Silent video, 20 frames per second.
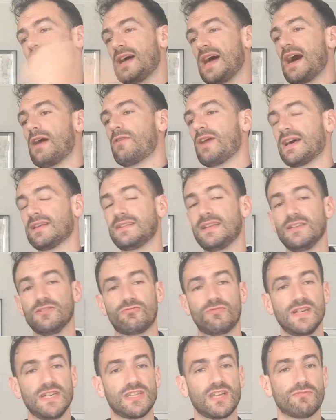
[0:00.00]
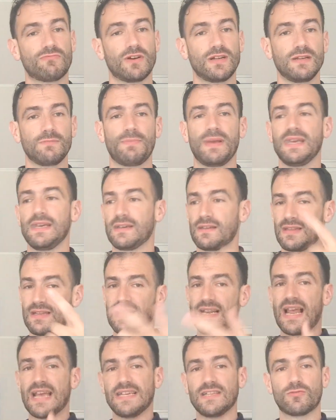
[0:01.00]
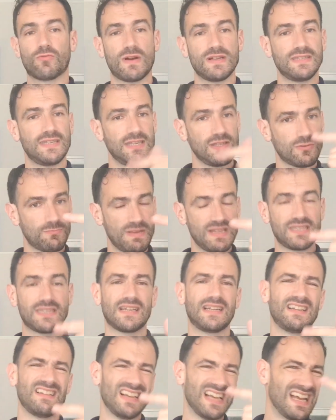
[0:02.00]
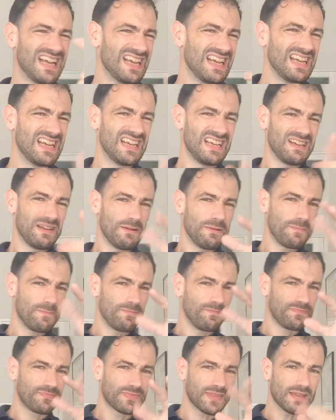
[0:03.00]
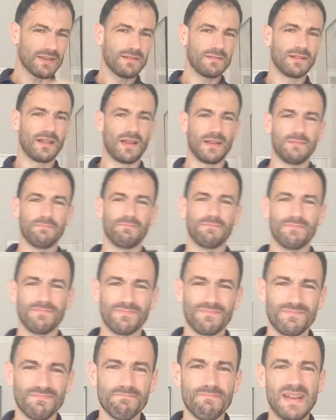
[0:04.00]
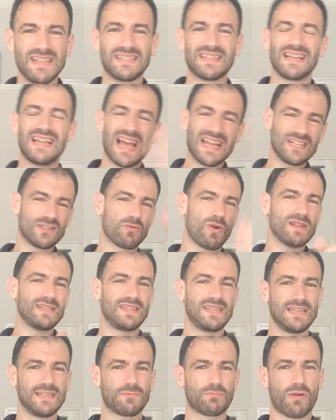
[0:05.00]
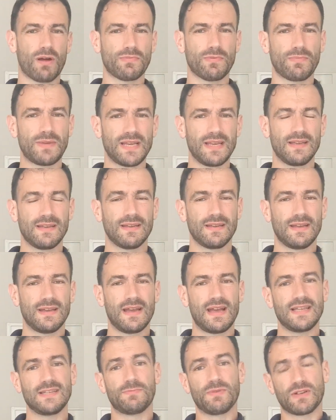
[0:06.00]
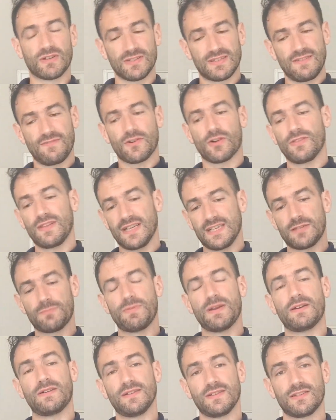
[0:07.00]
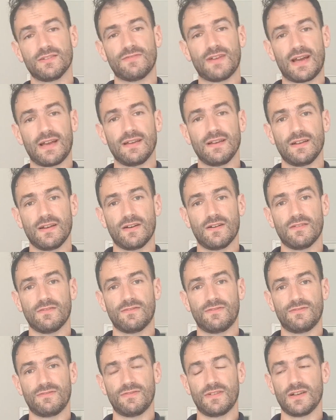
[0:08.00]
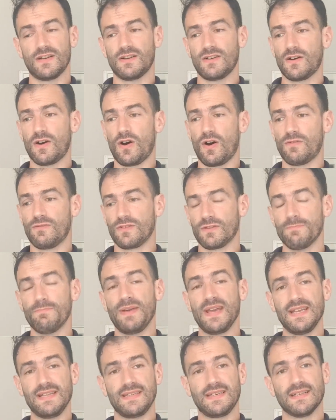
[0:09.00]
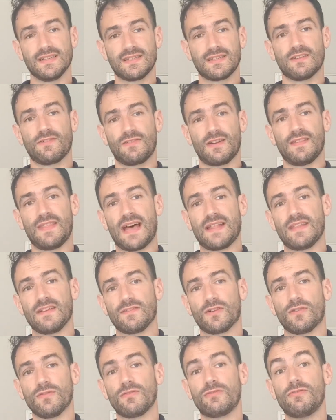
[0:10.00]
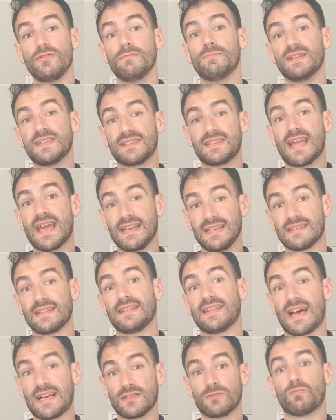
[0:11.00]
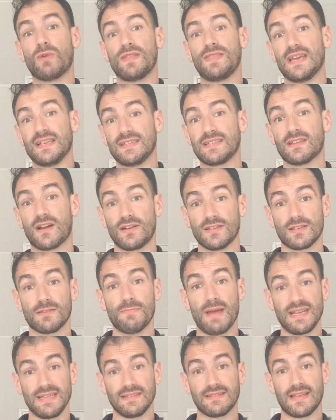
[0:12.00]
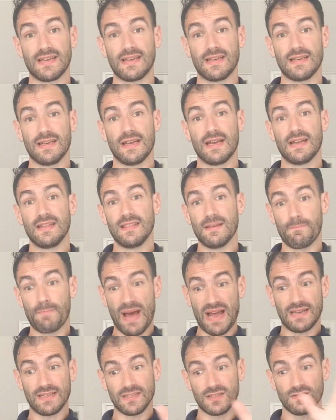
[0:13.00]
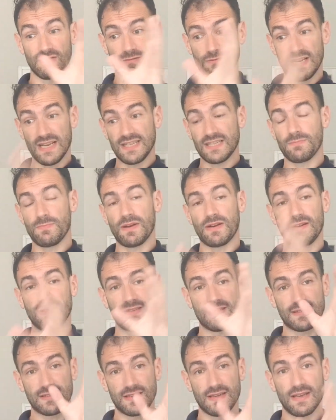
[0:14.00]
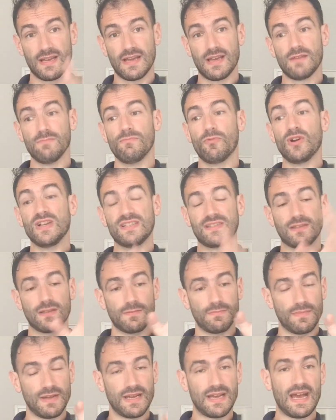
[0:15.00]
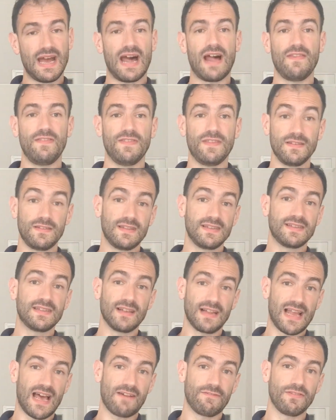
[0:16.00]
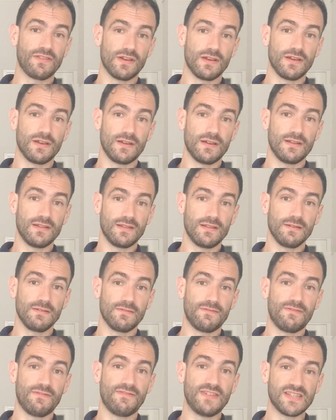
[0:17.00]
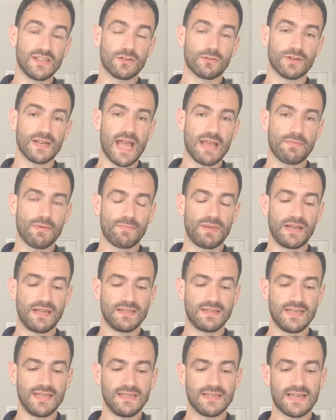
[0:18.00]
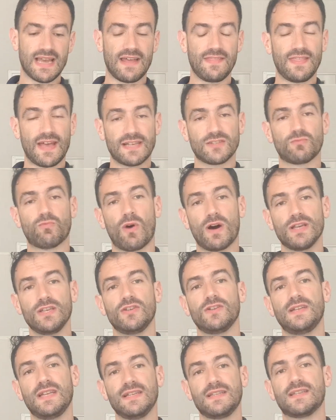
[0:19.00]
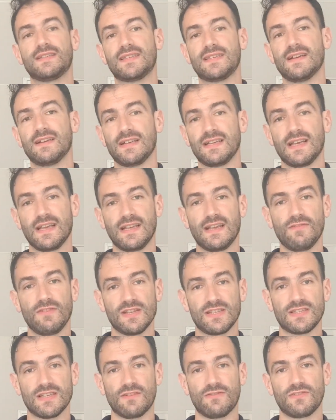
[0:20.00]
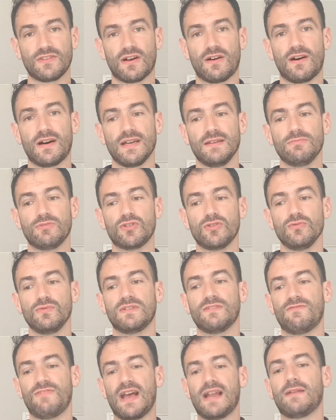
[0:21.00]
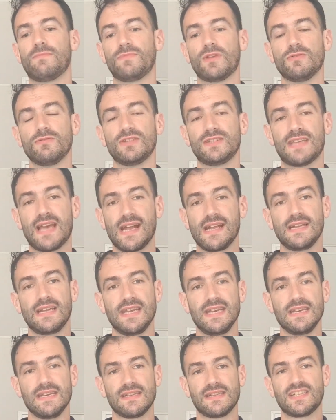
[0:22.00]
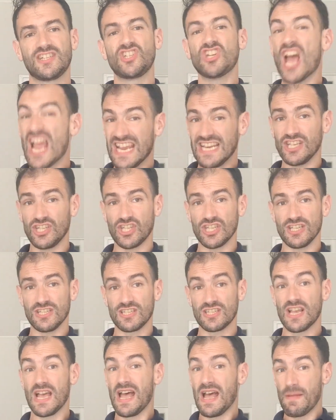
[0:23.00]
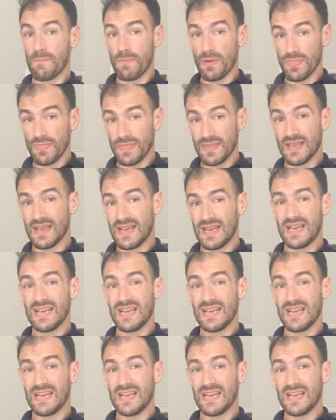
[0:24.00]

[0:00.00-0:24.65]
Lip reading: how athletes reach their running peak in the late 20s, mid to late 20s probably. It's because they've got the experience of competing and stuff like that. They've gone through mistakes, and that's when they start to make the balance of experience, wisdom, and still have the physical capabilities. And that's why you need to give yourself time to develop those technique changes, but